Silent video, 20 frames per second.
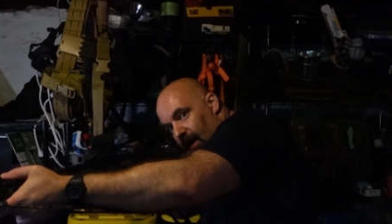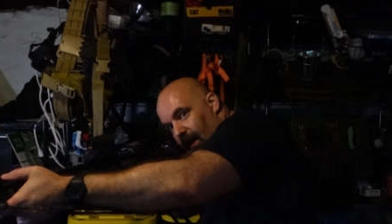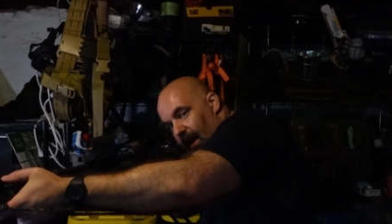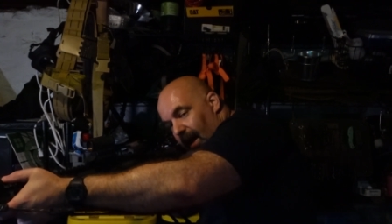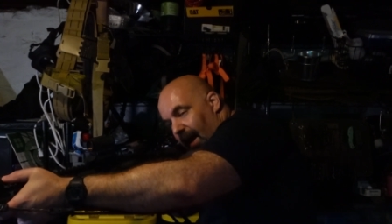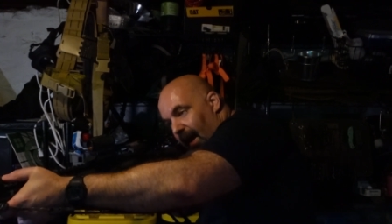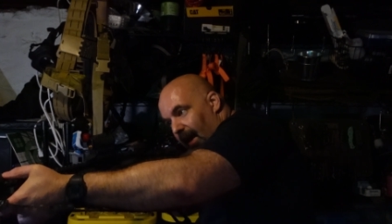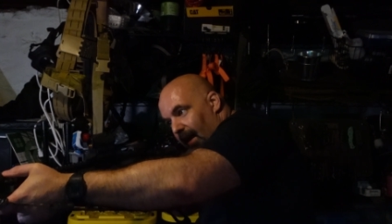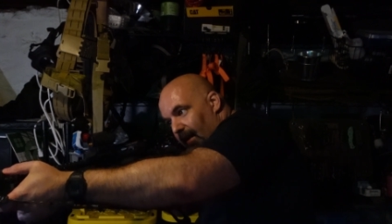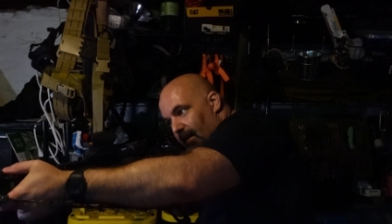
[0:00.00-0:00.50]

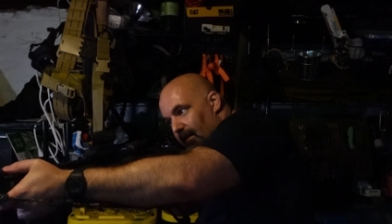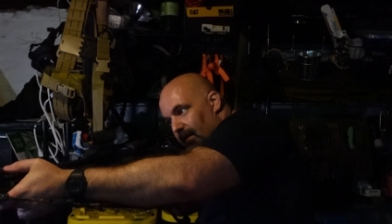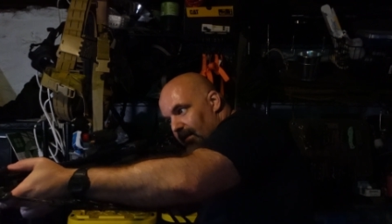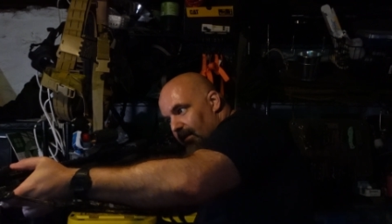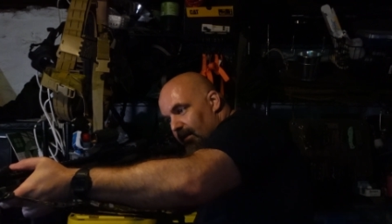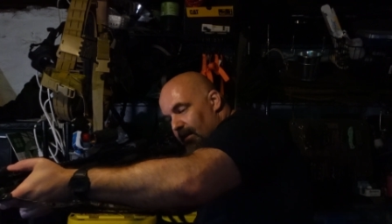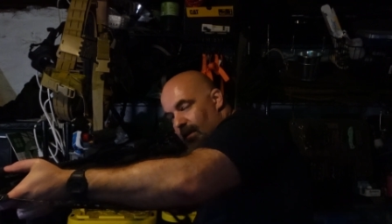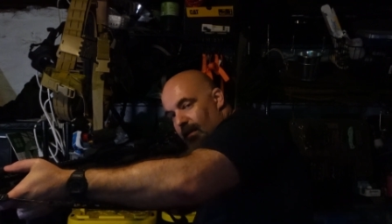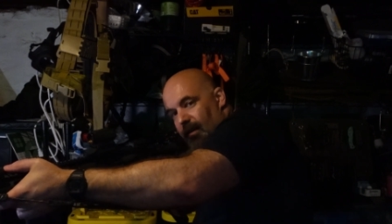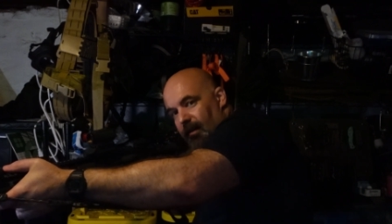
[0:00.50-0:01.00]
and
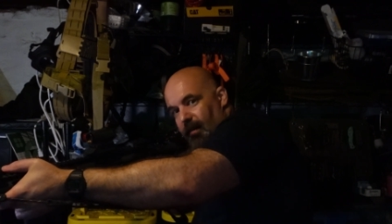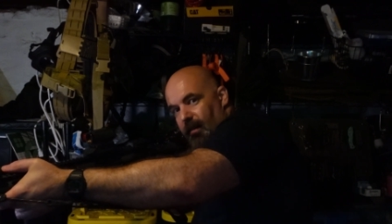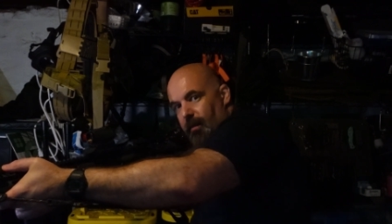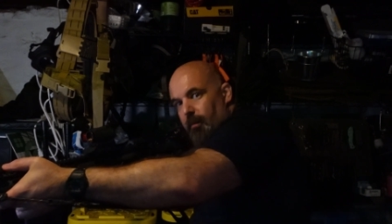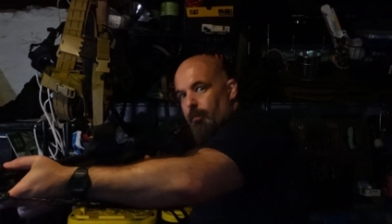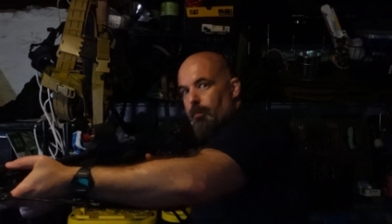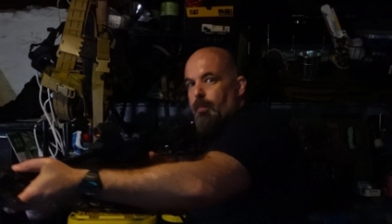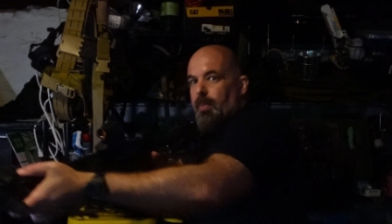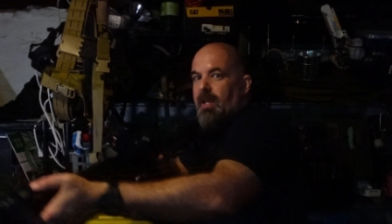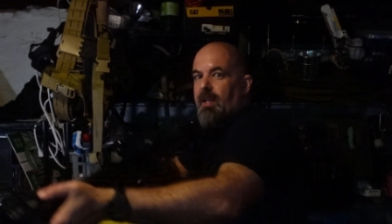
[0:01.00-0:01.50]

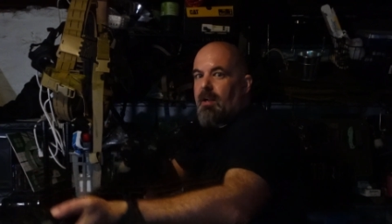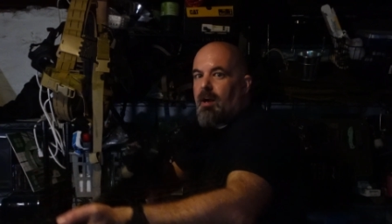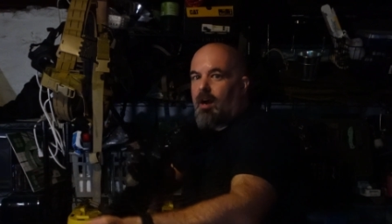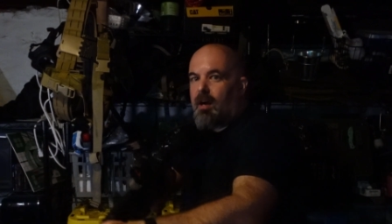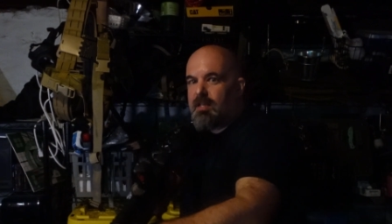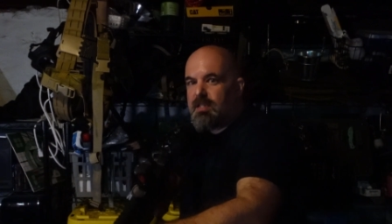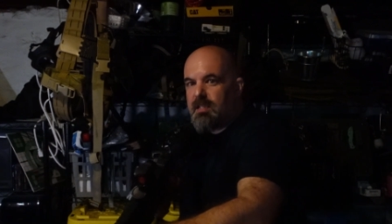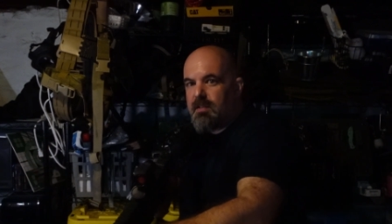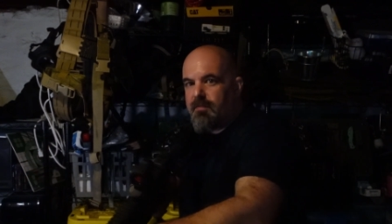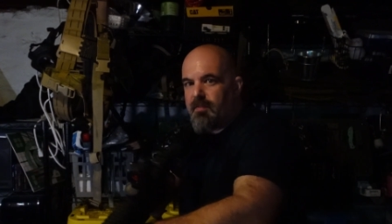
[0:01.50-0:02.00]

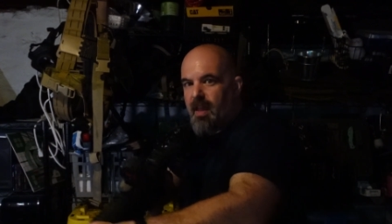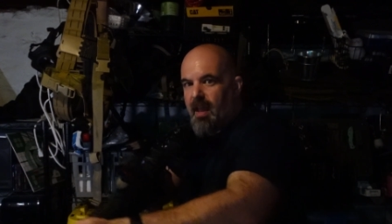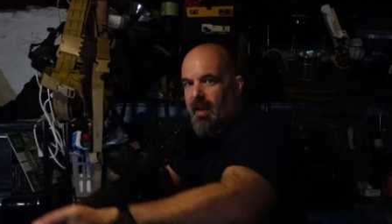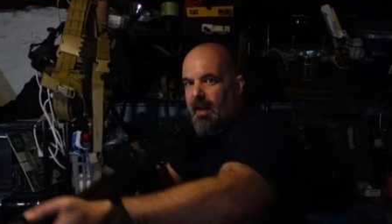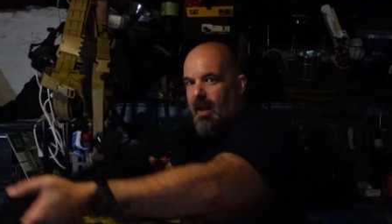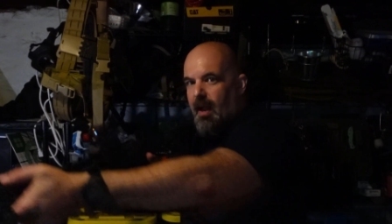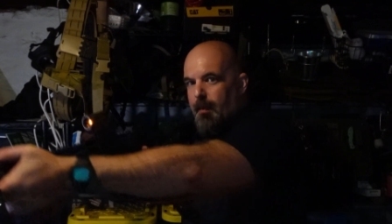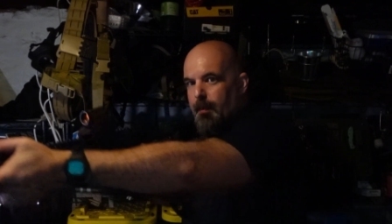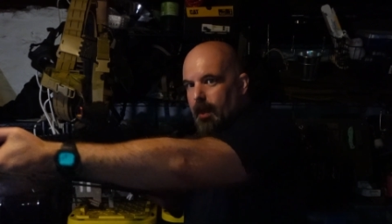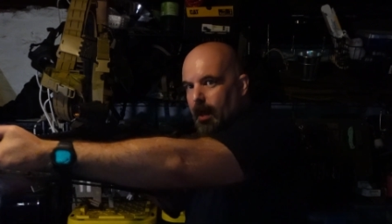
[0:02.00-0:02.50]
because of that,
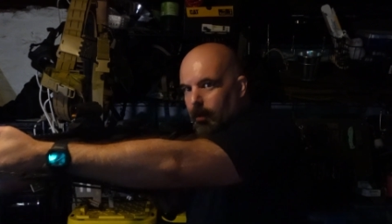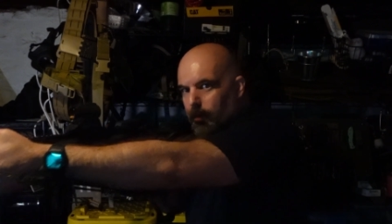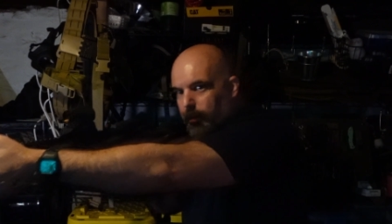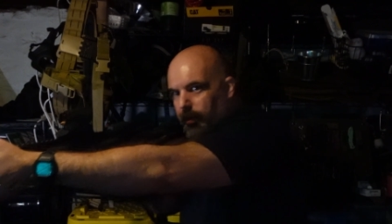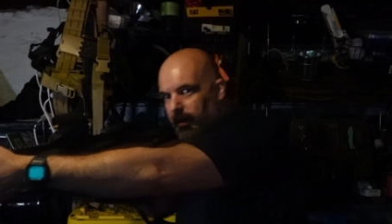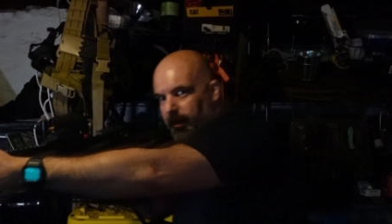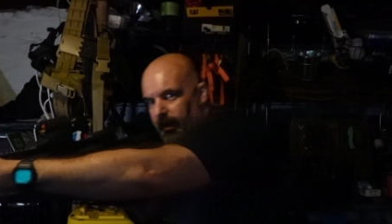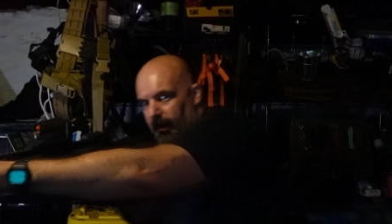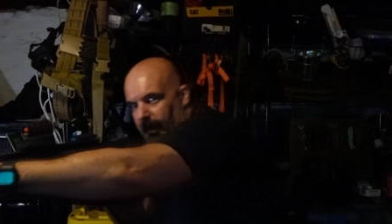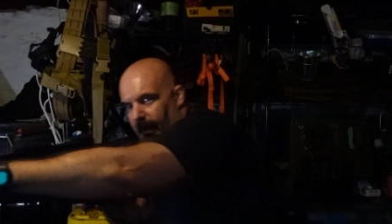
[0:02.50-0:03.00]
I'm not
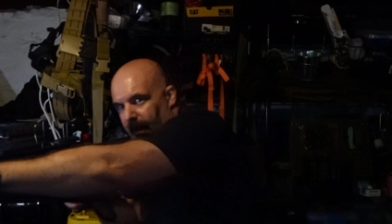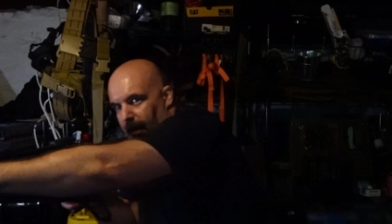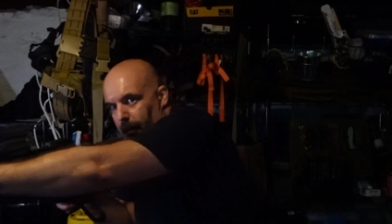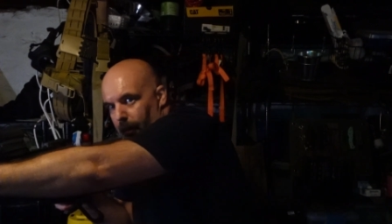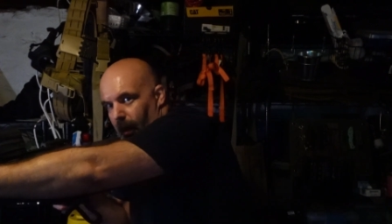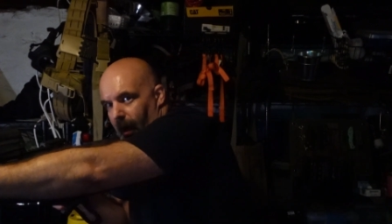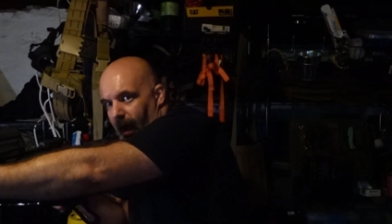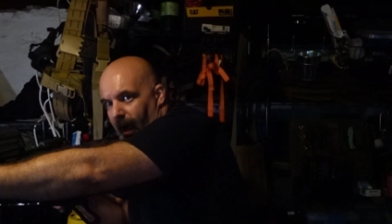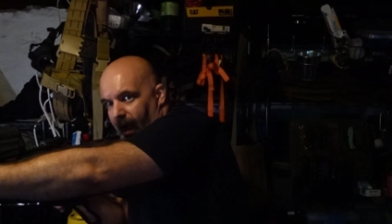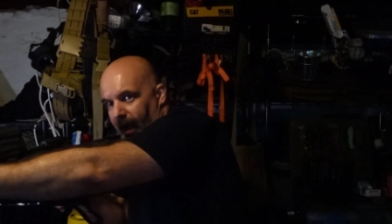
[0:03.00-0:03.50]
really like
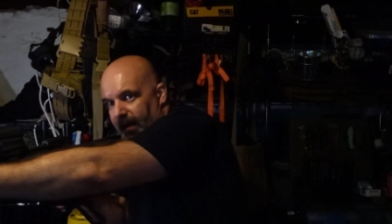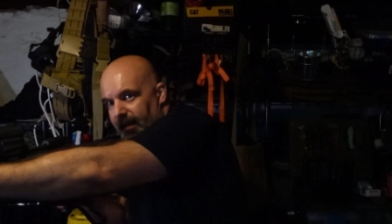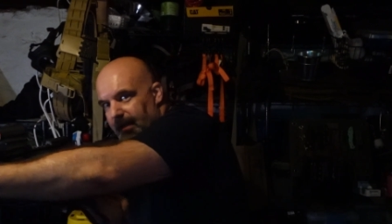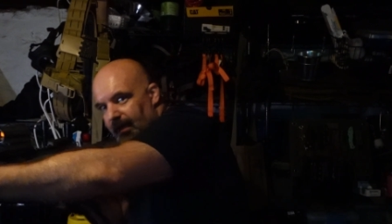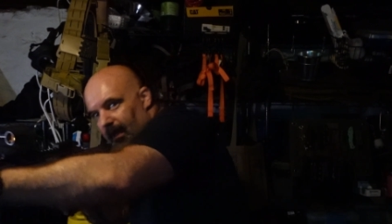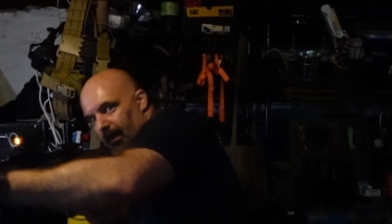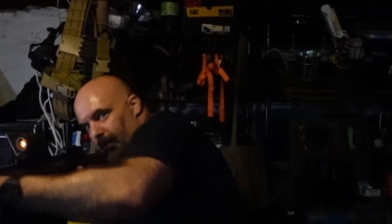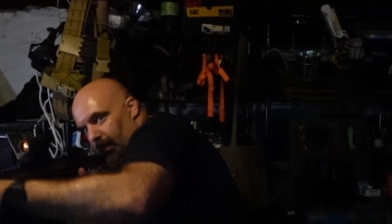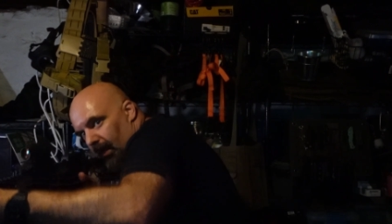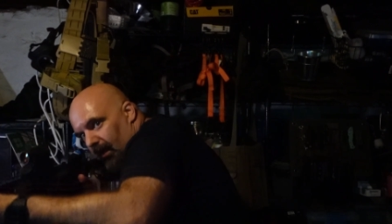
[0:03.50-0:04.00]
behind it.
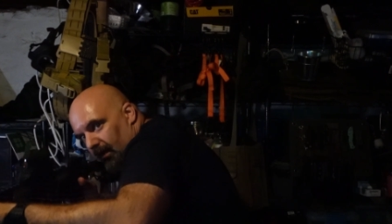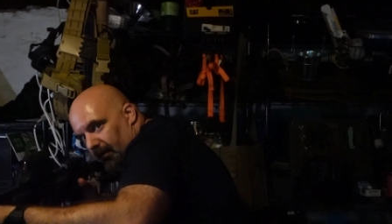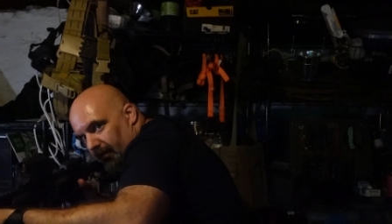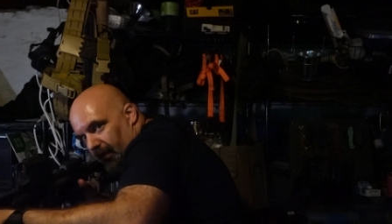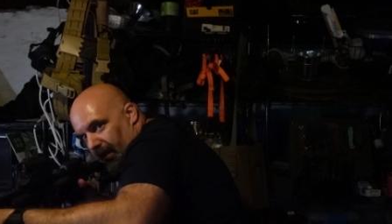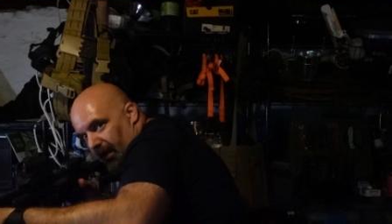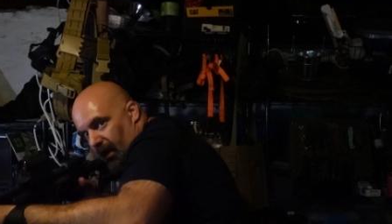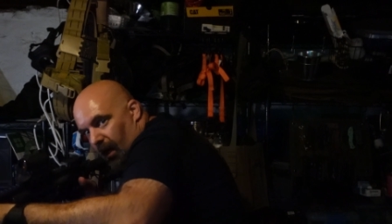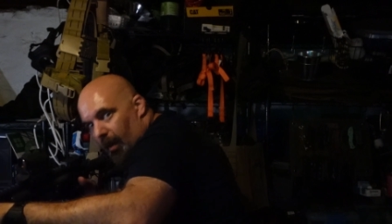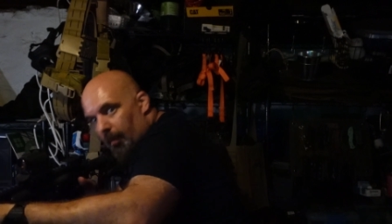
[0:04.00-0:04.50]
I'm kind of
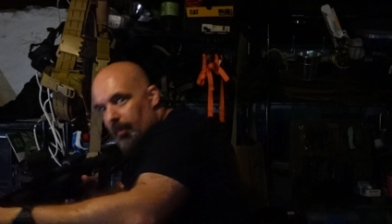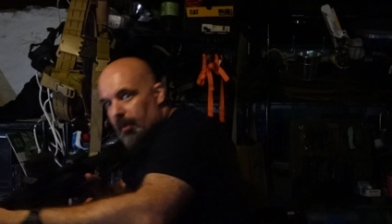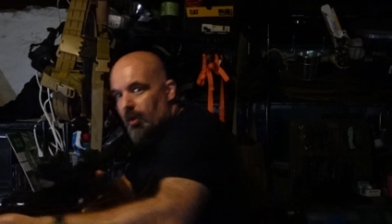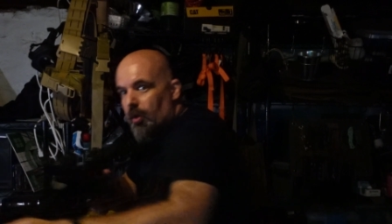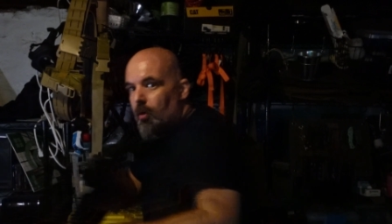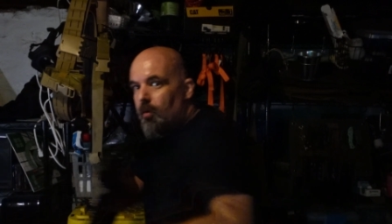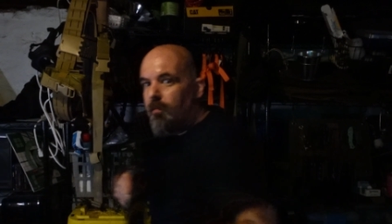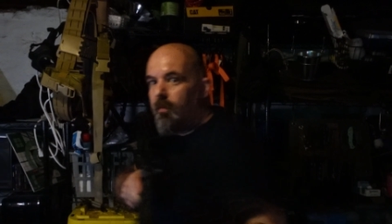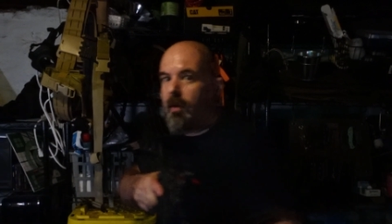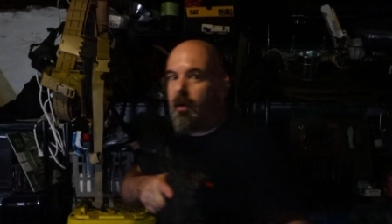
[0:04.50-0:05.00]
like up and
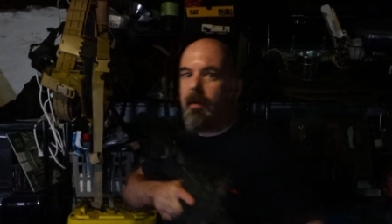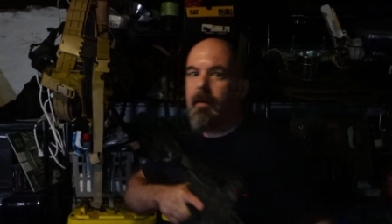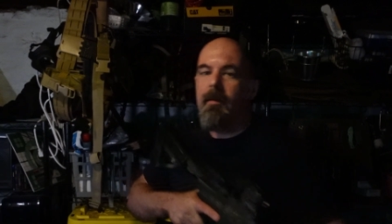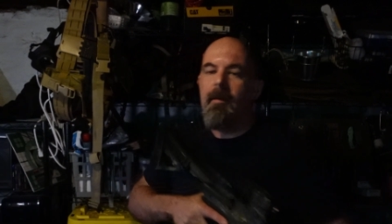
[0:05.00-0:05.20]
over.